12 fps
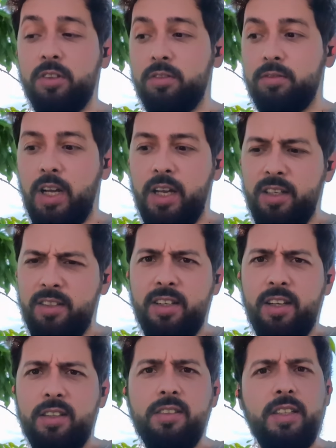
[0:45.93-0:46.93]
So I
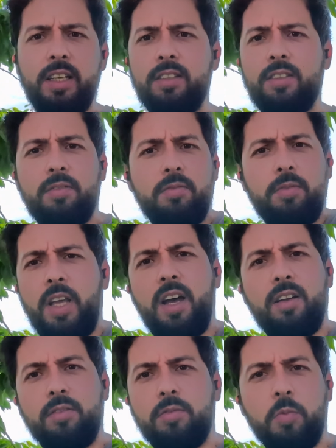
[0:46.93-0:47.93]
decided that,
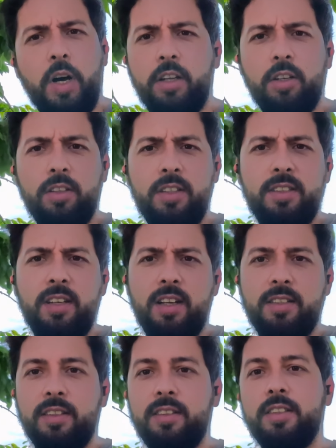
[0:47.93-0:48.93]
yeah, why not
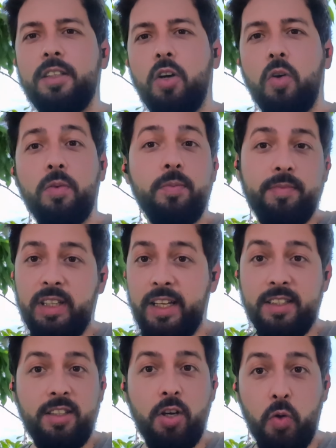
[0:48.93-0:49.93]
discuss it? So
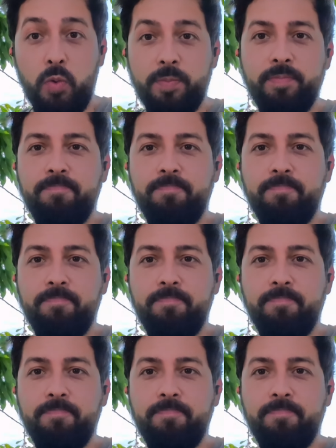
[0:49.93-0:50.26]
let's go.